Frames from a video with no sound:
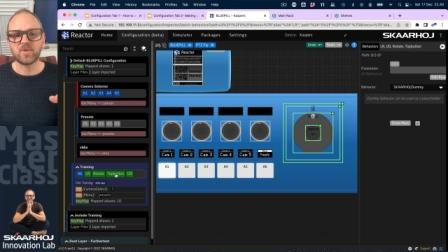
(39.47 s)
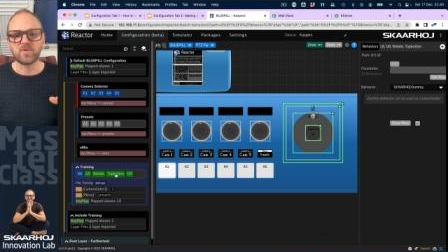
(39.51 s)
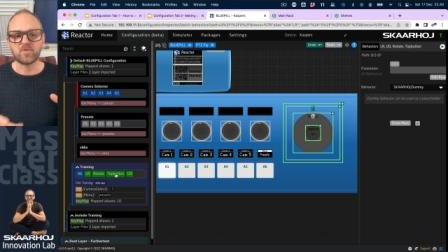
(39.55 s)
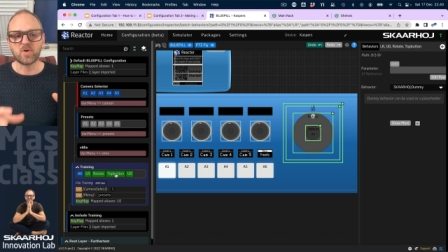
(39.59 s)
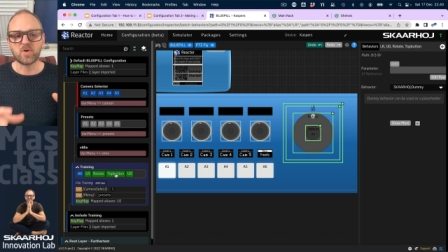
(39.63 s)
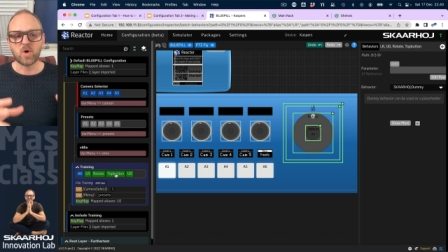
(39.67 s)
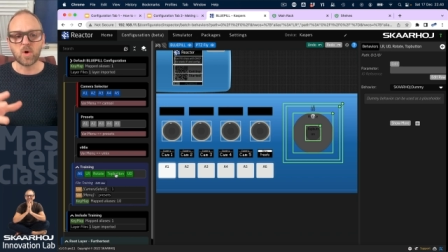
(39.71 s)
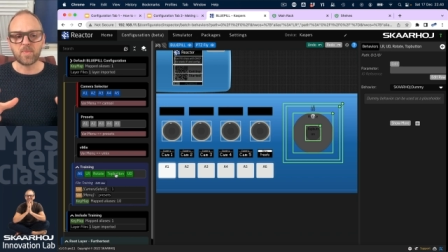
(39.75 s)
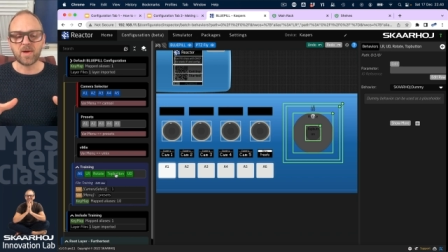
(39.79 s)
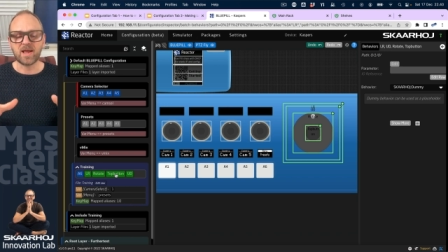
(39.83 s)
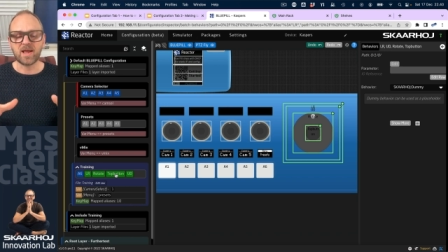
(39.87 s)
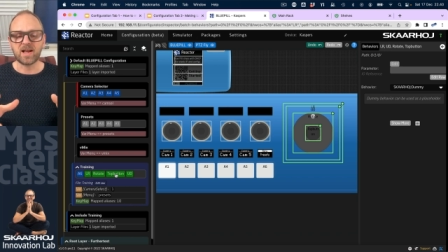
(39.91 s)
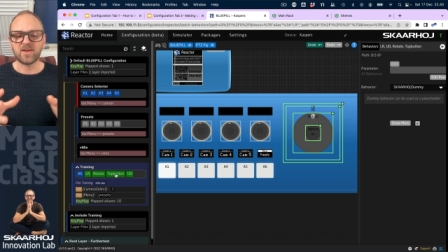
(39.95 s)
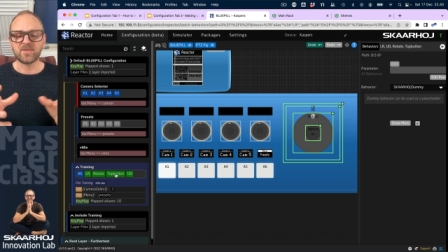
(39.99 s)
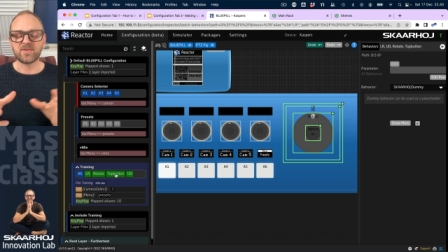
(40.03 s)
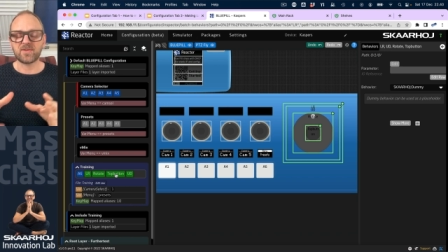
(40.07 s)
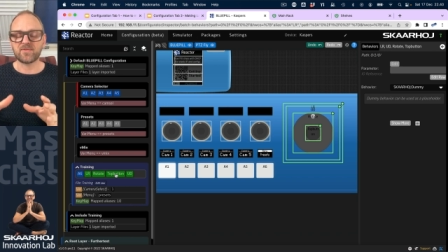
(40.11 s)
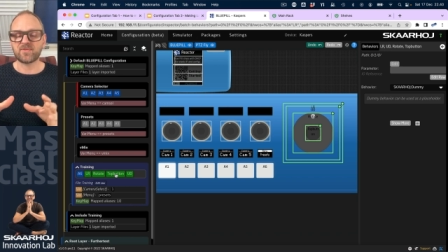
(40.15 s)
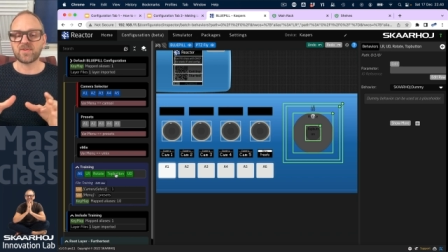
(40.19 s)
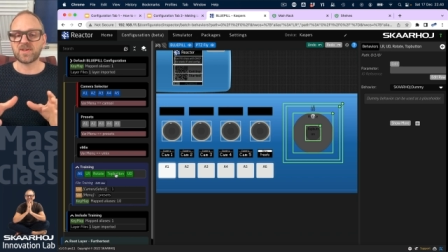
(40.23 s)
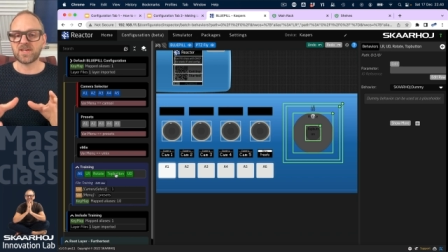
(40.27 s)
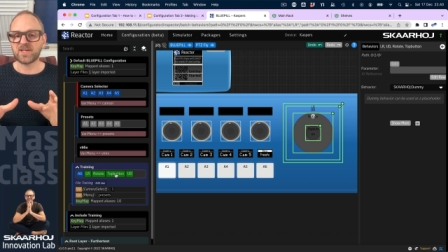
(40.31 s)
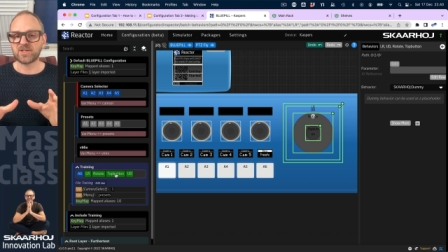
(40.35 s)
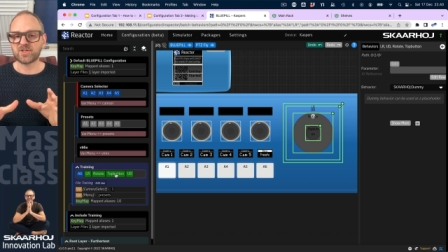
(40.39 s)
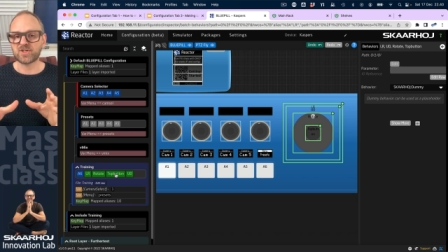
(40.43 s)
the raw panel
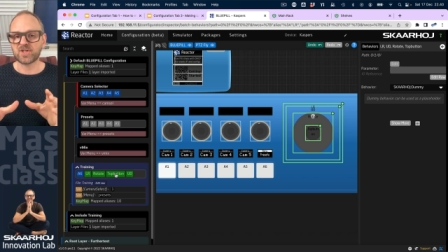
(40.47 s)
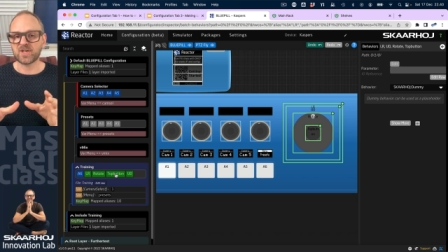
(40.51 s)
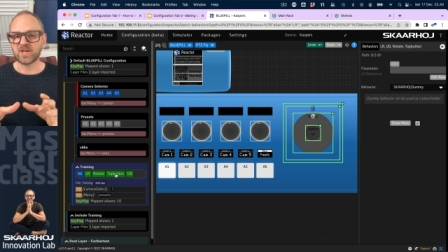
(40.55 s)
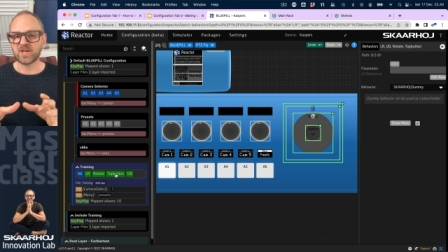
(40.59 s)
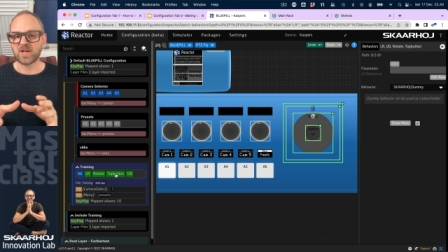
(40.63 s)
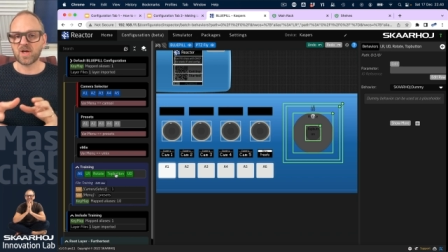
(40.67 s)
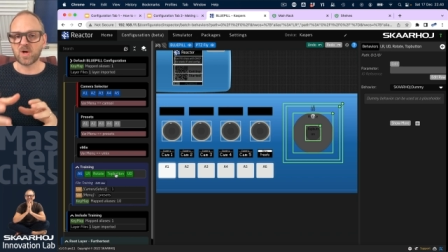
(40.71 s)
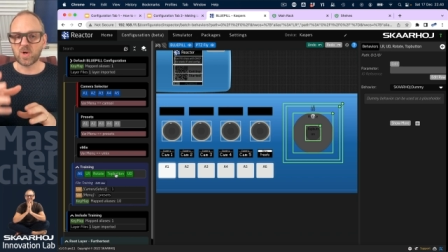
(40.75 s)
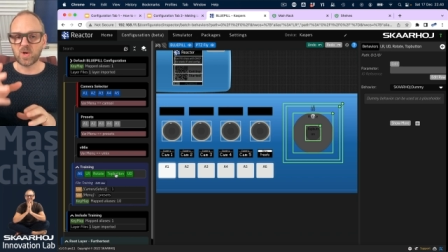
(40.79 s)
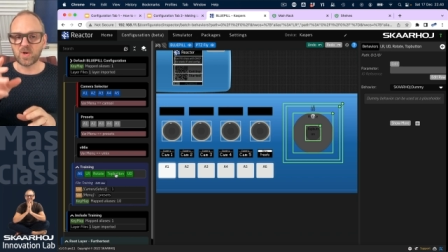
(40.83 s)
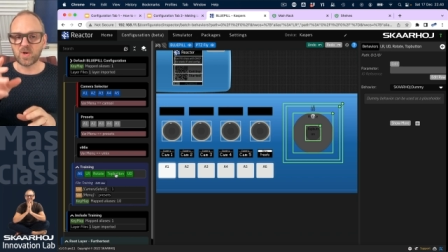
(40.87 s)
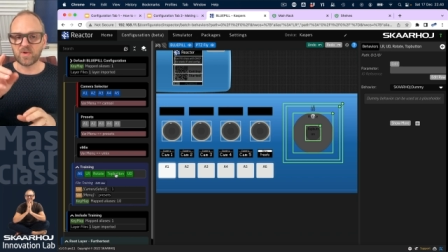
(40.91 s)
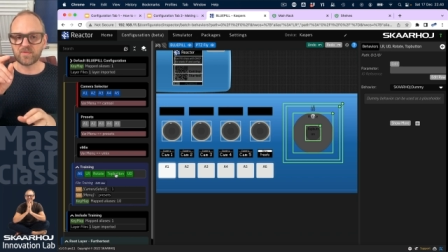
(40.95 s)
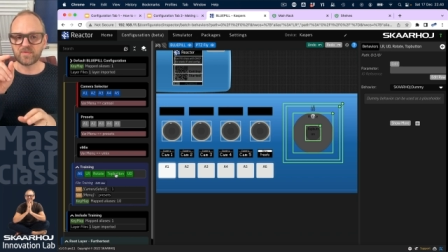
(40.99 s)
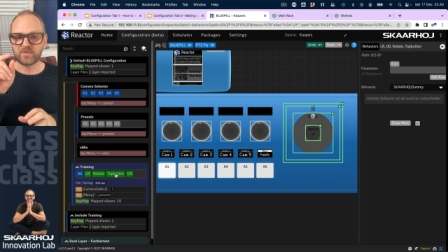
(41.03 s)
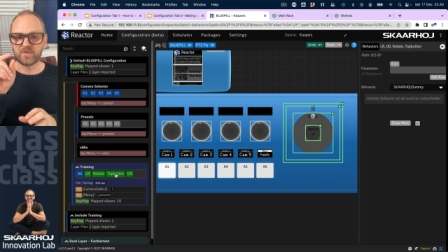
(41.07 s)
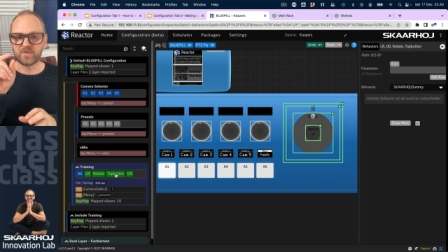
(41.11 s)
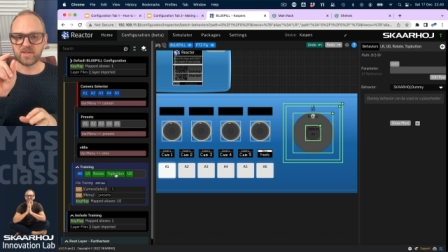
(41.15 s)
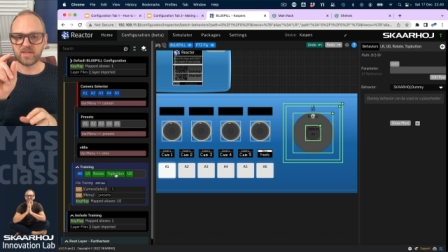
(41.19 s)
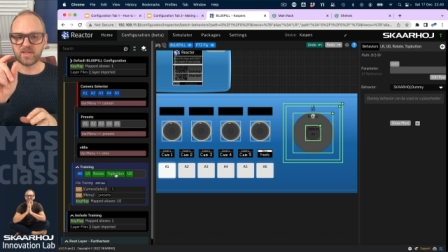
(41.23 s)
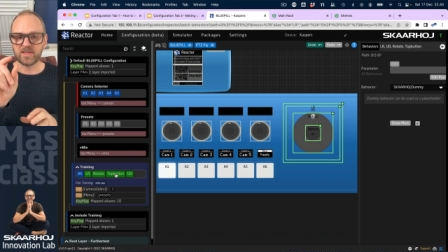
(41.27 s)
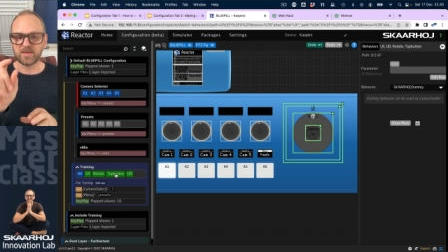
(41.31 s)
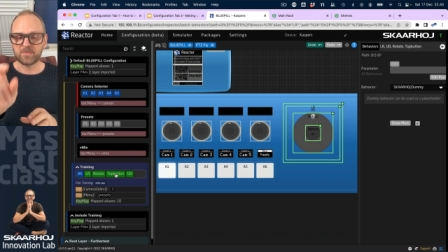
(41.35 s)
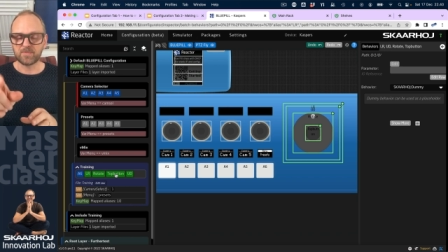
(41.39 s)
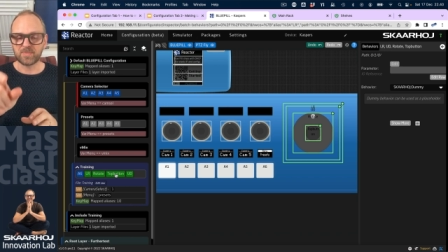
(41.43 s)
definition of
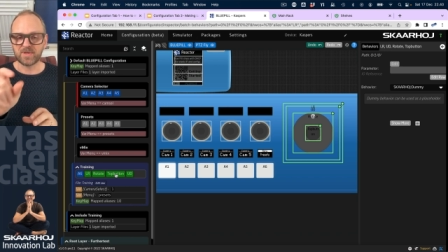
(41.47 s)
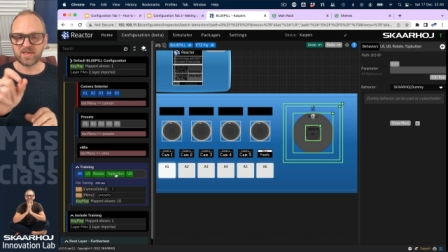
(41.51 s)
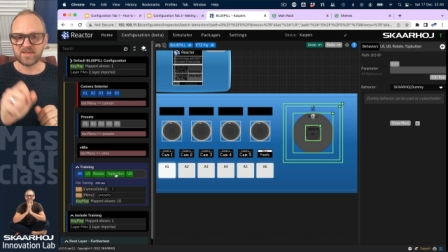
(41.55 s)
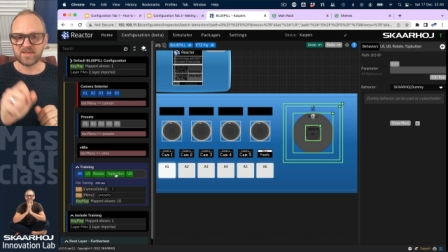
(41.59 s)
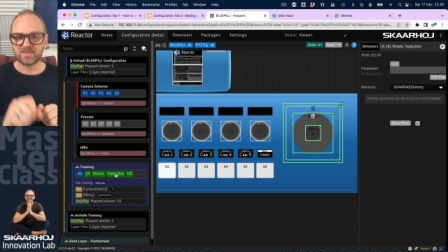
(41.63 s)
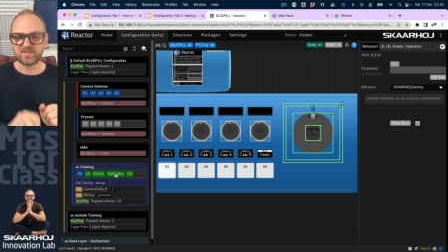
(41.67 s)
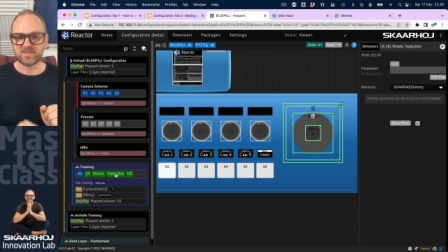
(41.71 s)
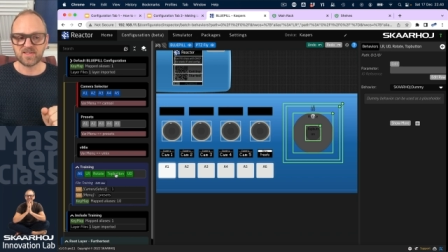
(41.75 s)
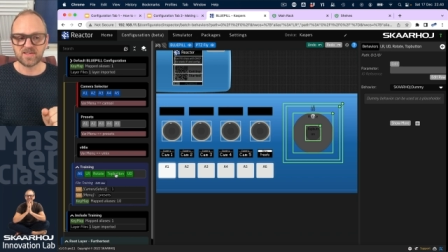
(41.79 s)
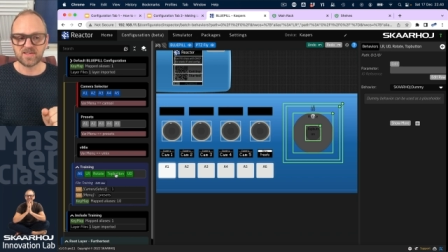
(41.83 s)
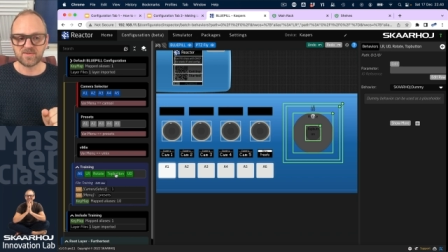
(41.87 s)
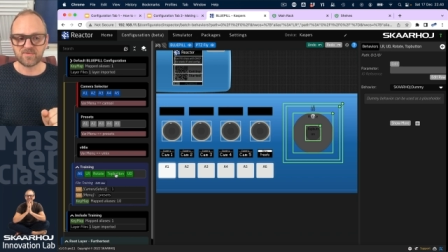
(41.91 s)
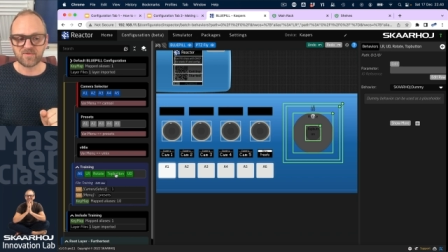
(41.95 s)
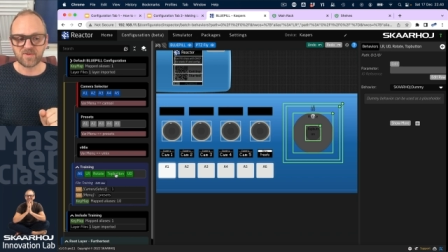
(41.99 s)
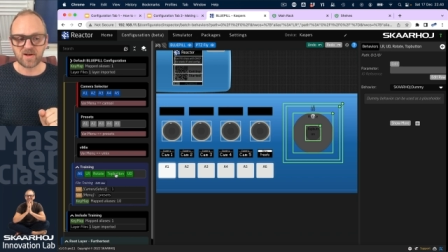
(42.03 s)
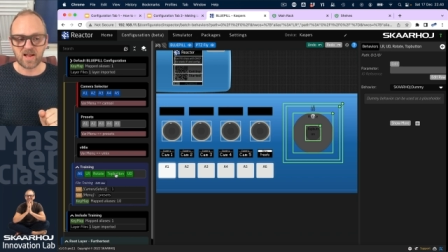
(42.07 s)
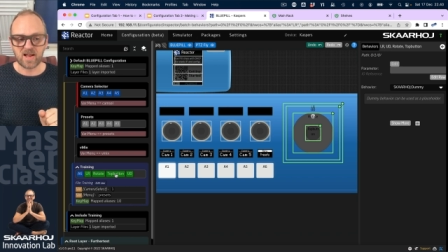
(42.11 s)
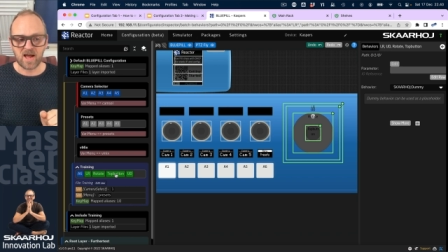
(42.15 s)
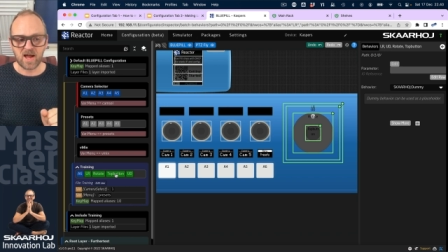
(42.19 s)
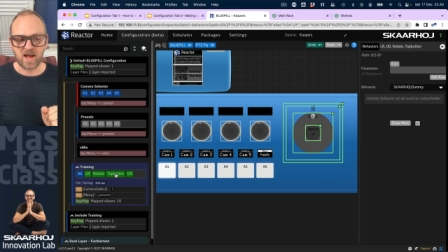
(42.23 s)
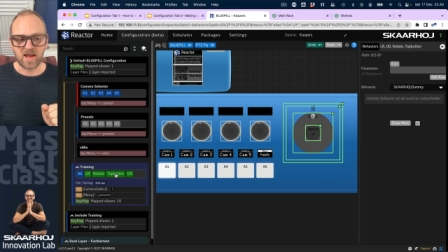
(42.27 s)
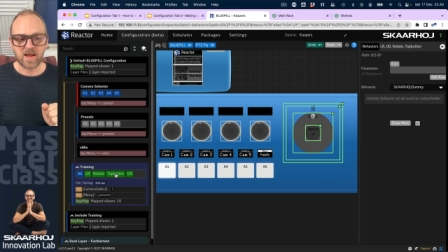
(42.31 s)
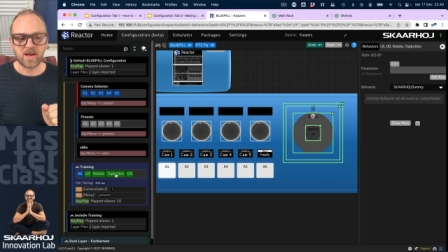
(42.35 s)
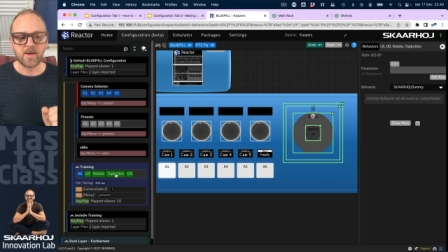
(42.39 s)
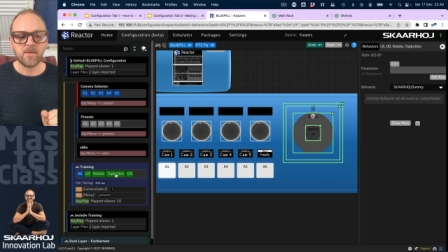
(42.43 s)
the PTZ
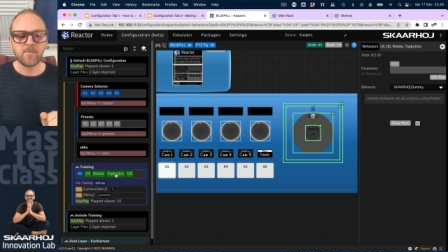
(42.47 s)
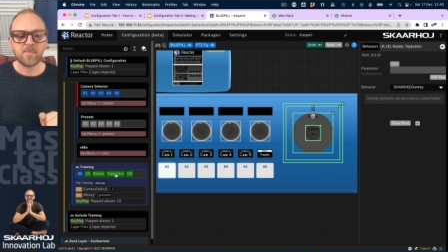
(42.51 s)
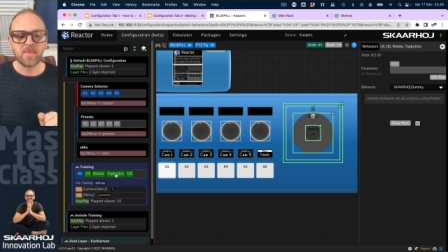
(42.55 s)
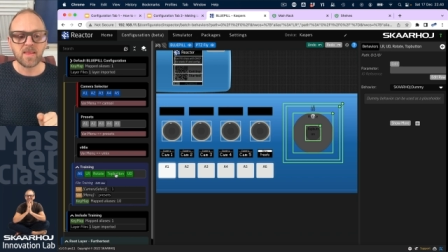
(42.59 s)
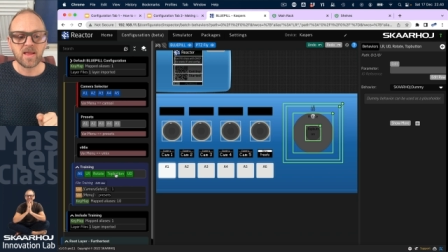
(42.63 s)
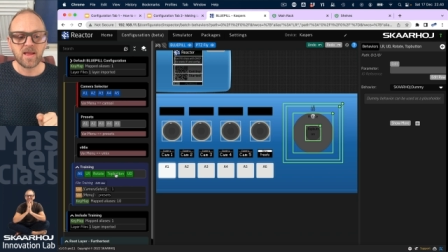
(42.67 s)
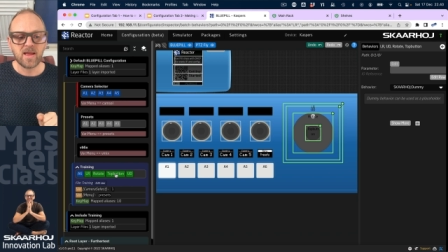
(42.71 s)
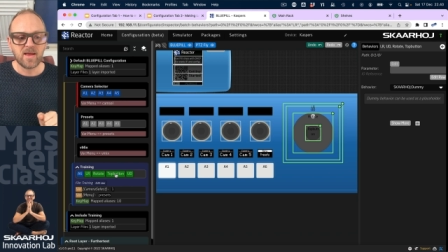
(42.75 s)
Fly.